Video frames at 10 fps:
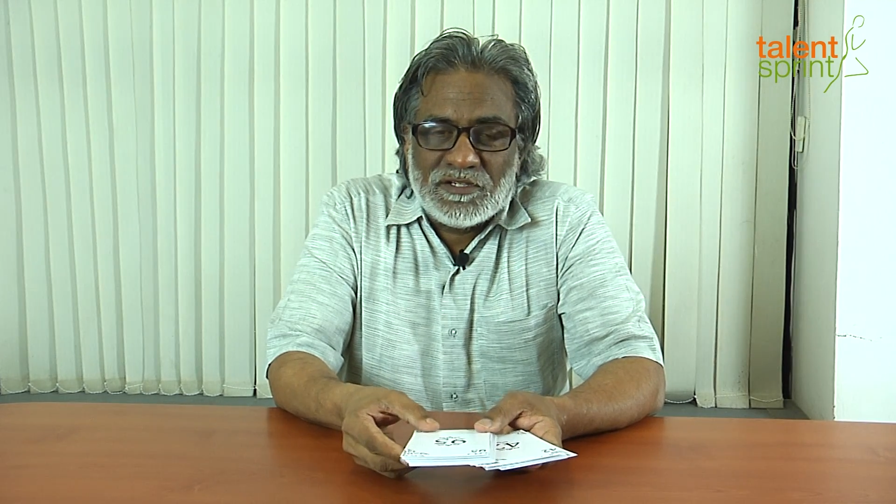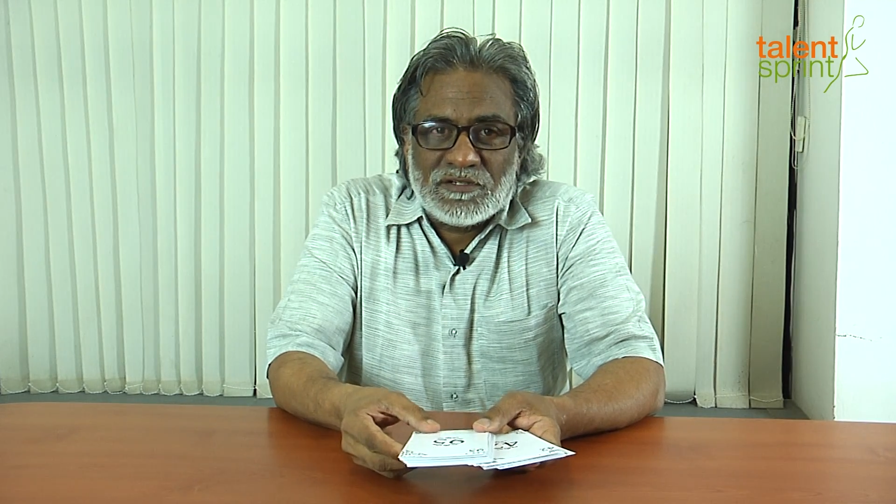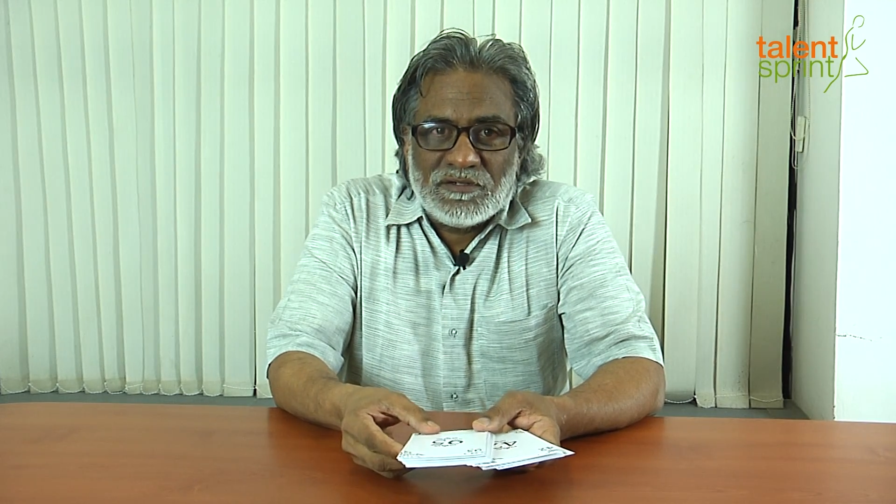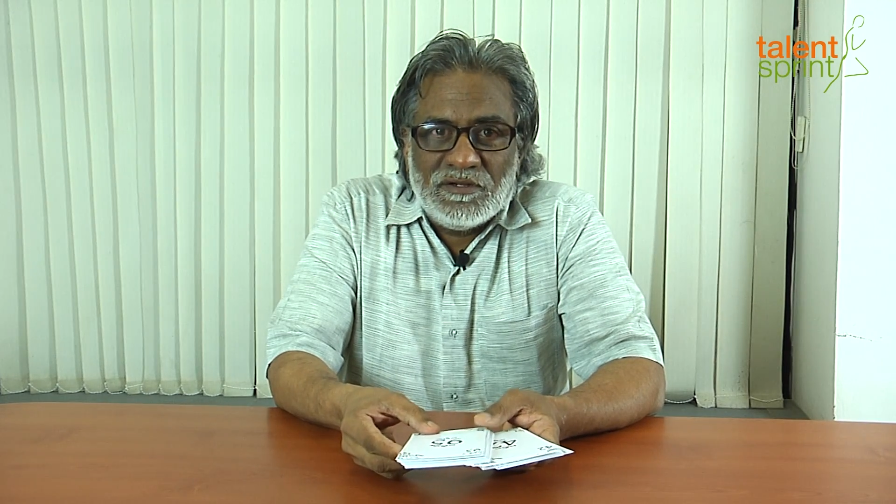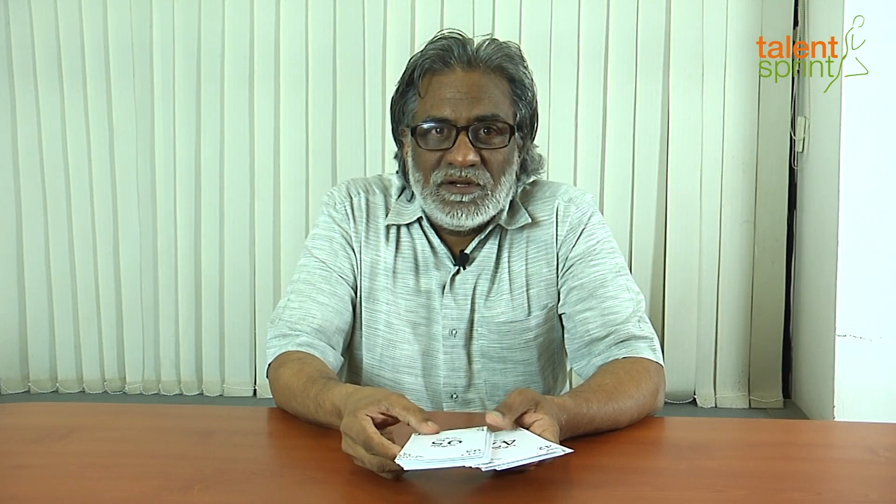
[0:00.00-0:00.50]
it.
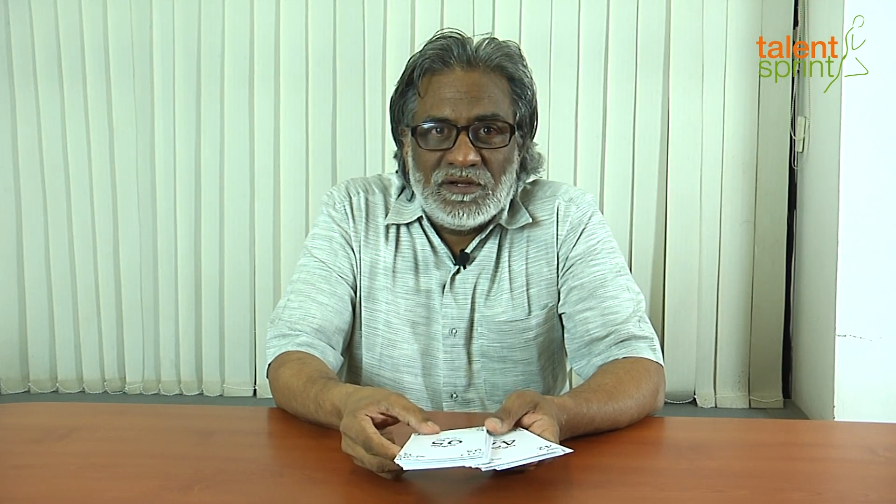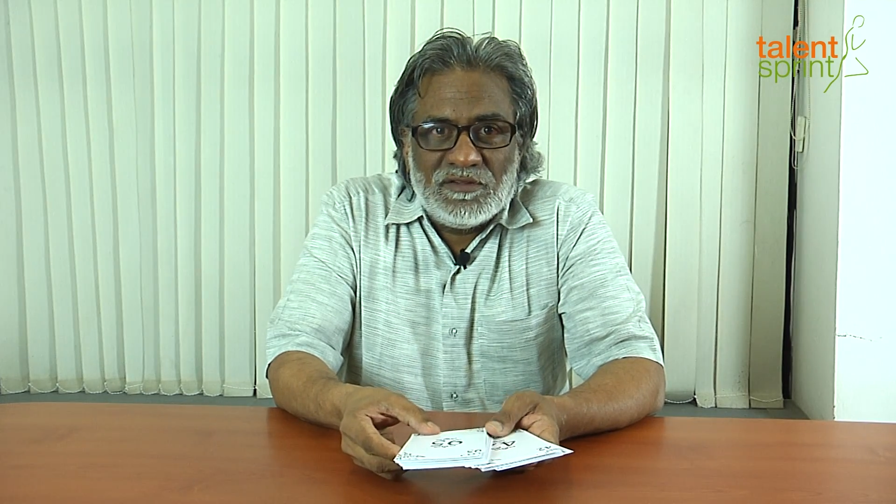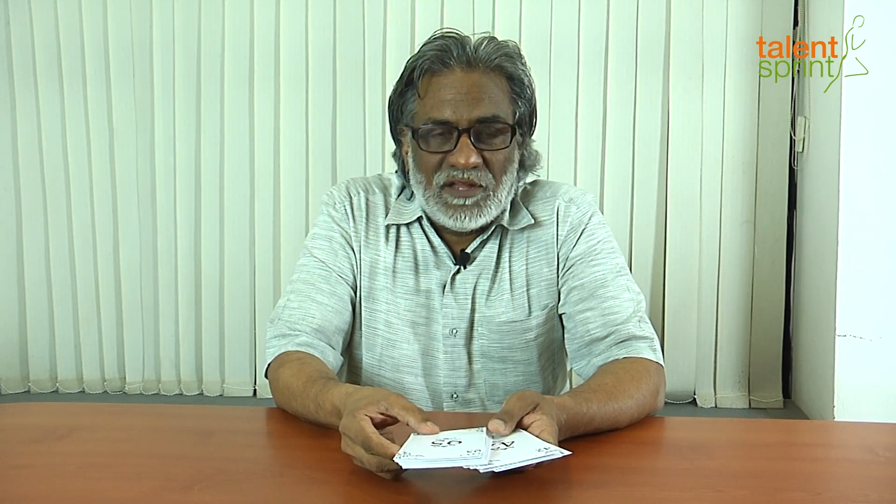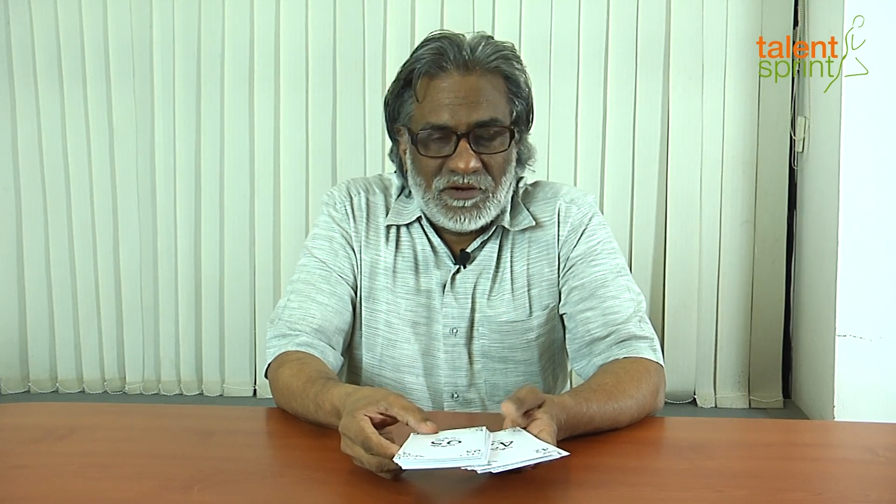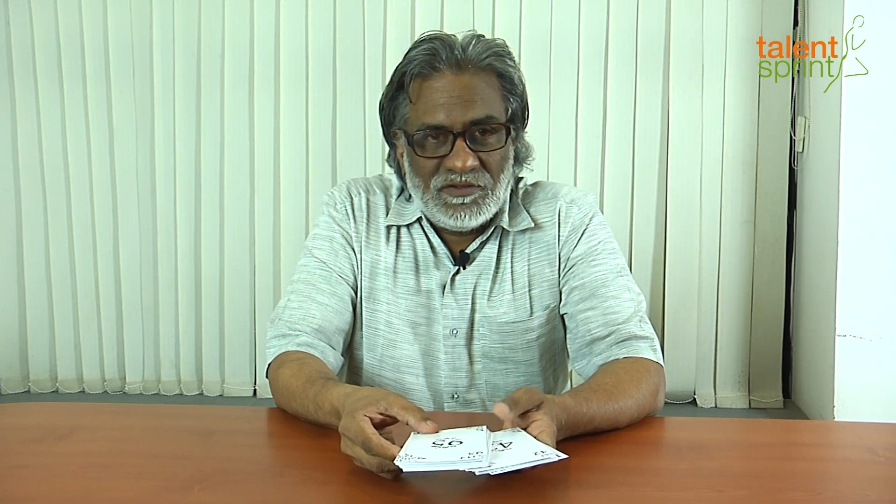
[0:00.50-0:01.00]

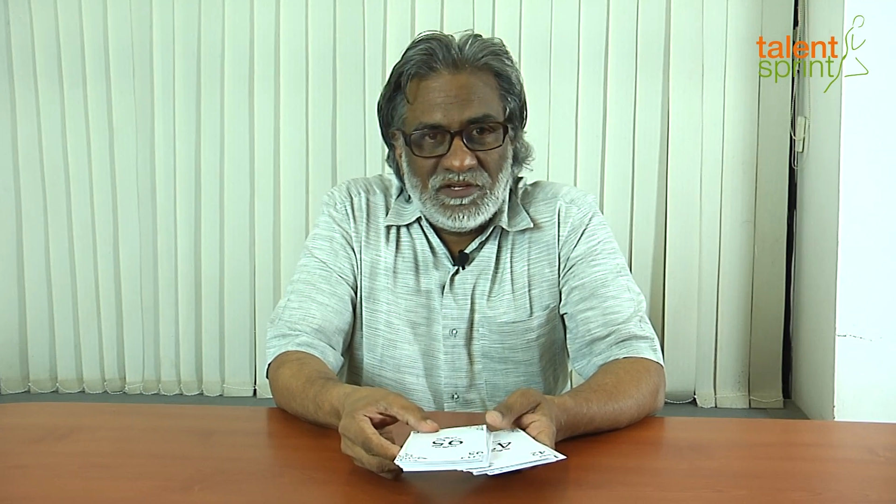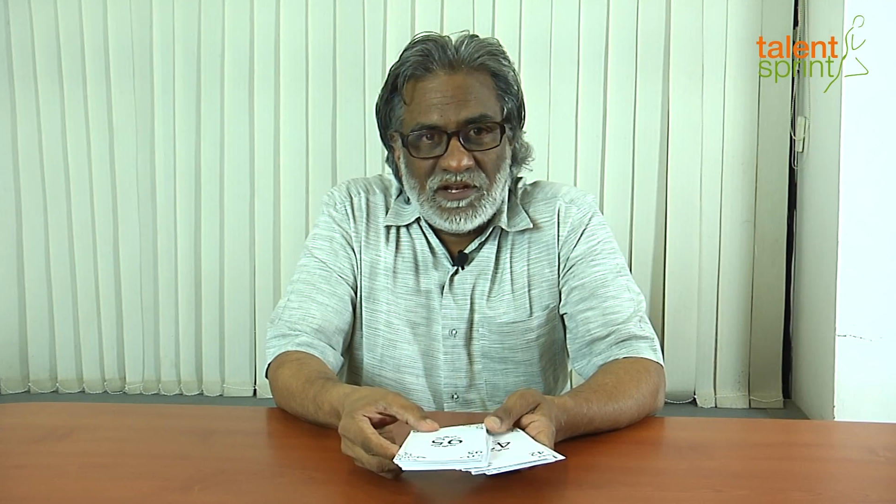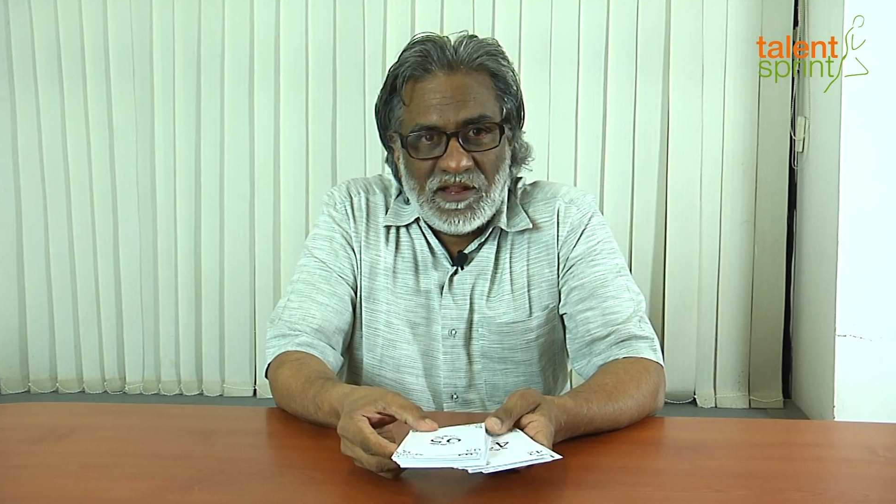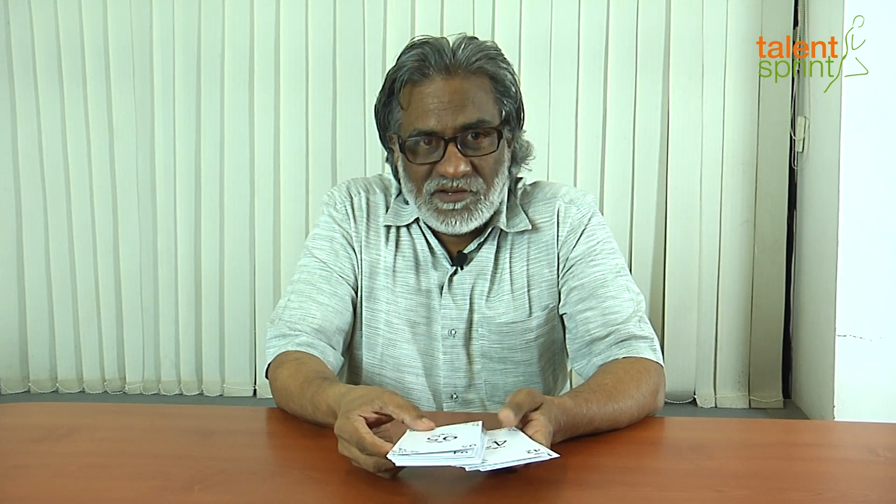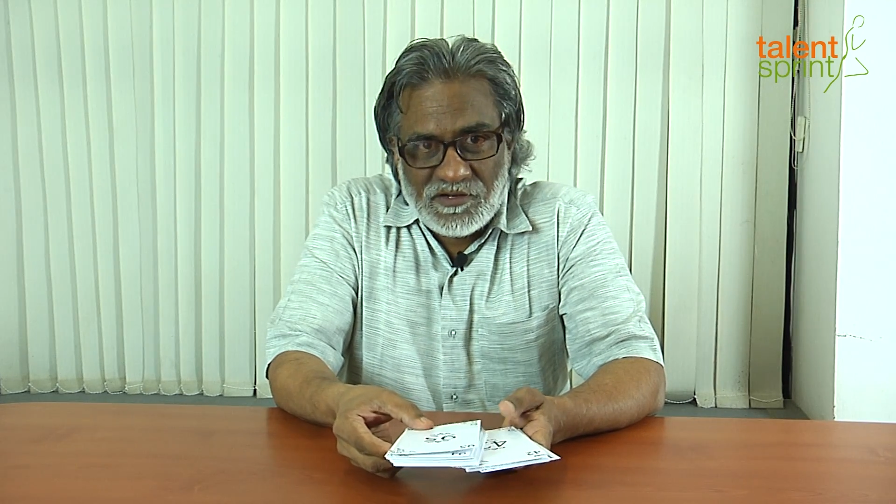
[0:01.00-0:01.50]
That was
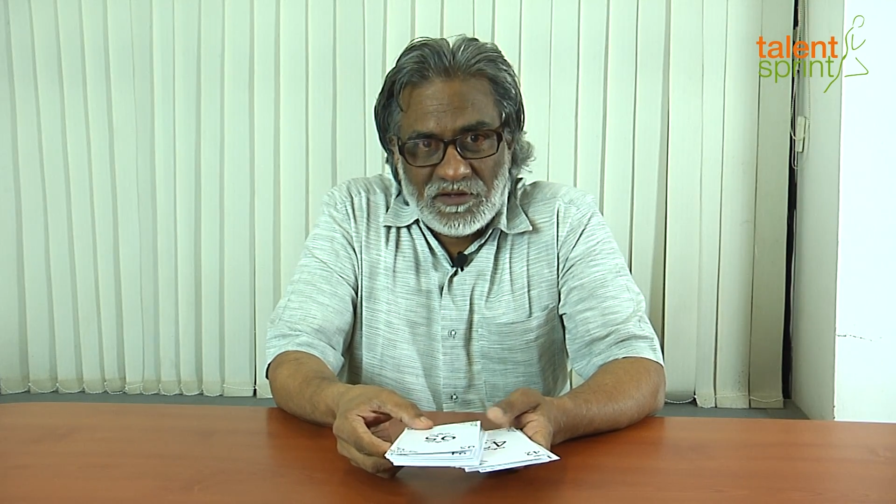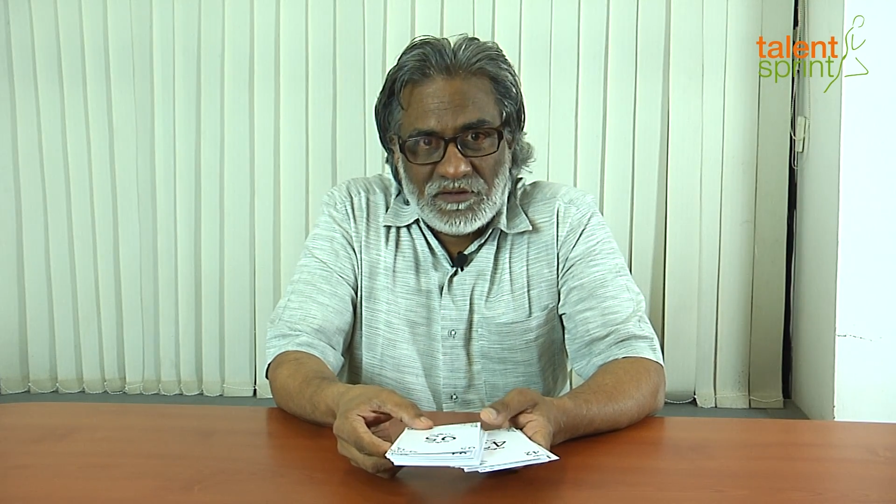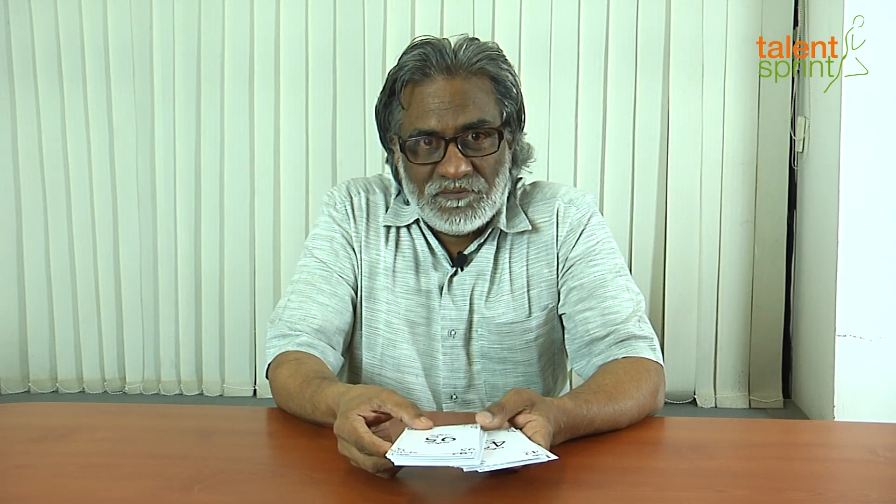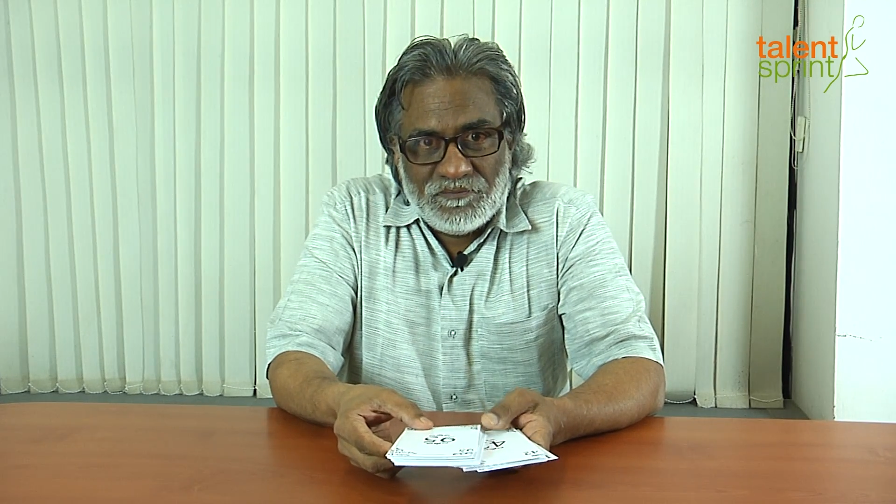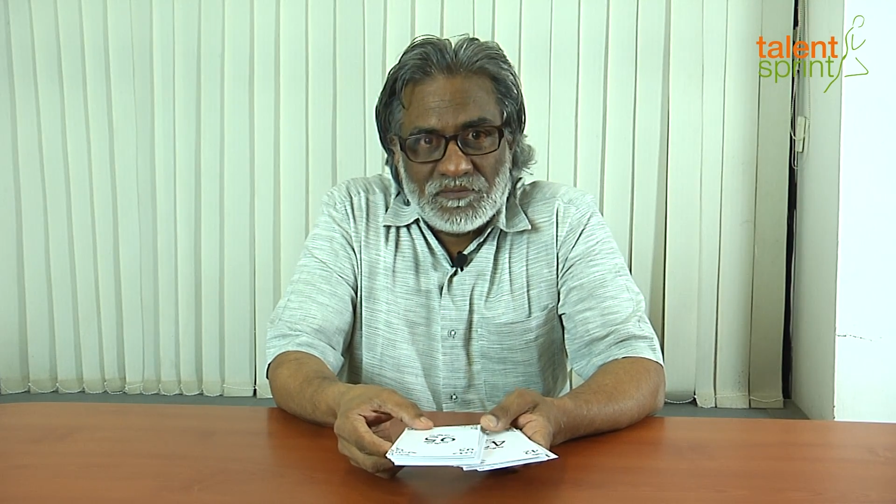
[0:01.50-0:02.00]
intentional.